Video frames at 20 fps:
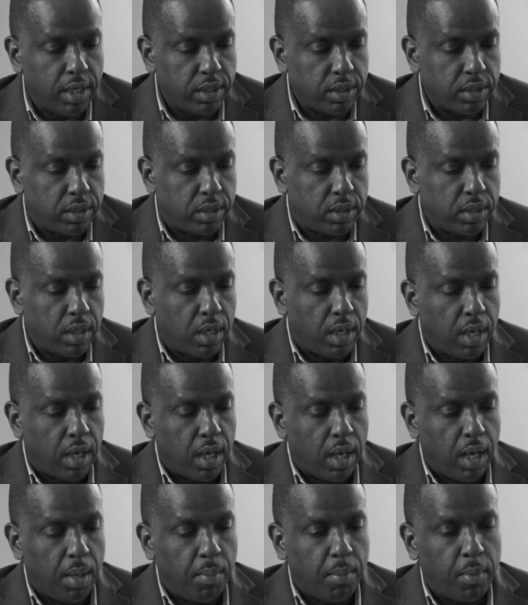is,
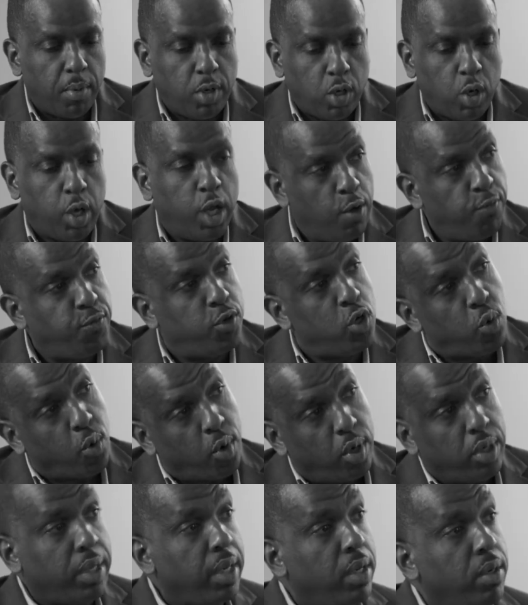if you
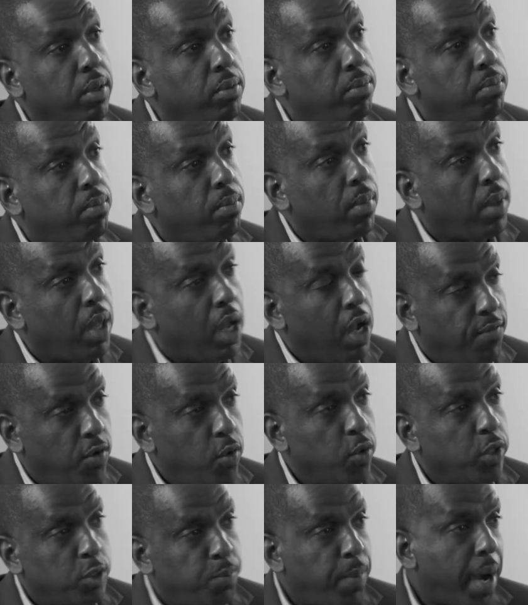are a leader,
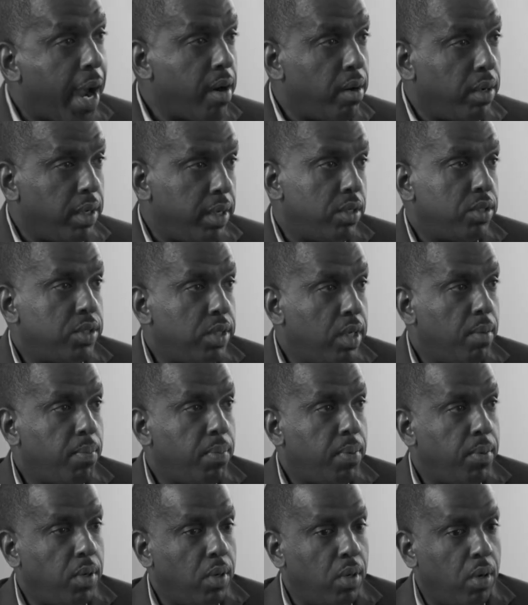if you aspire to
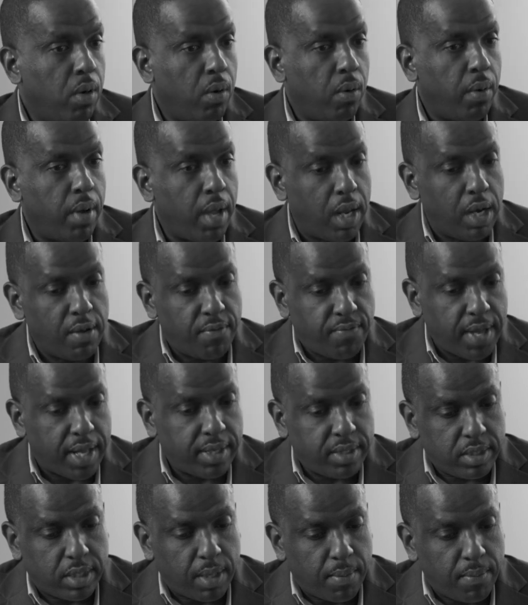leadership, and if
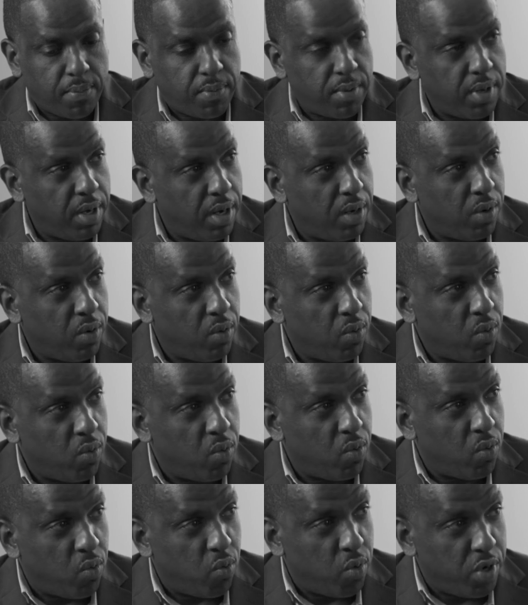that's something
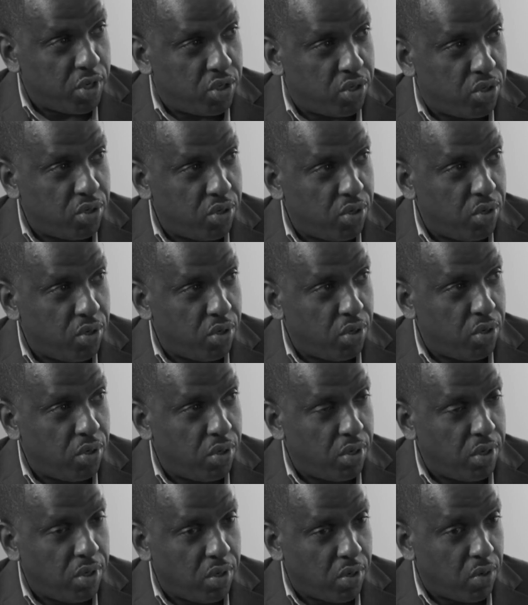which,
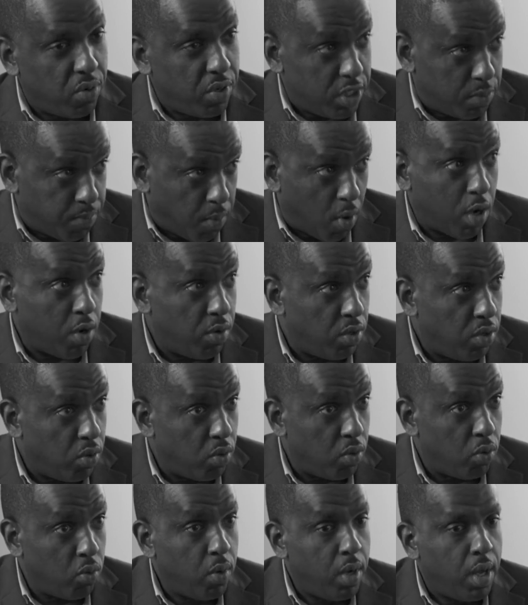is part of
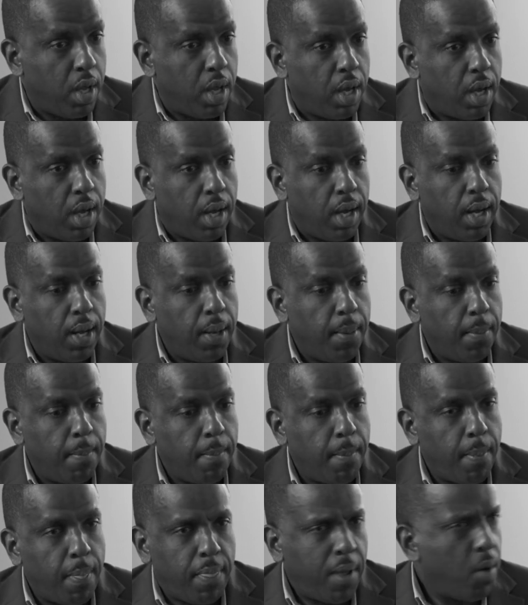you,
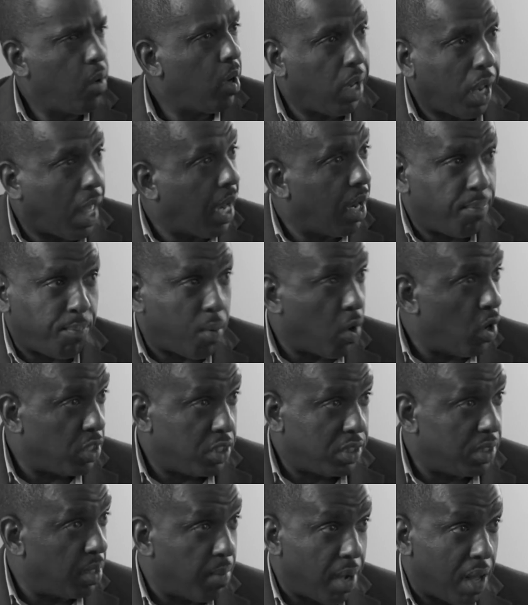there are a lot of
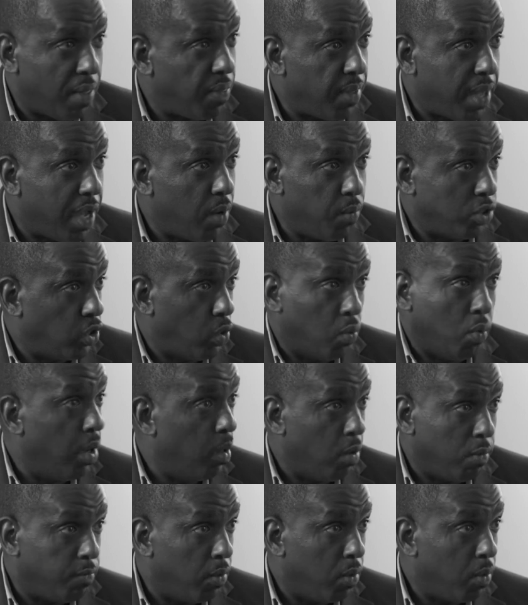parts about that which are
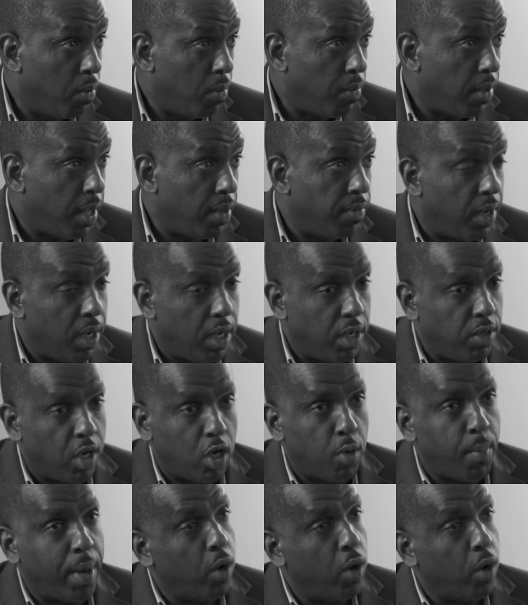wonderful. That no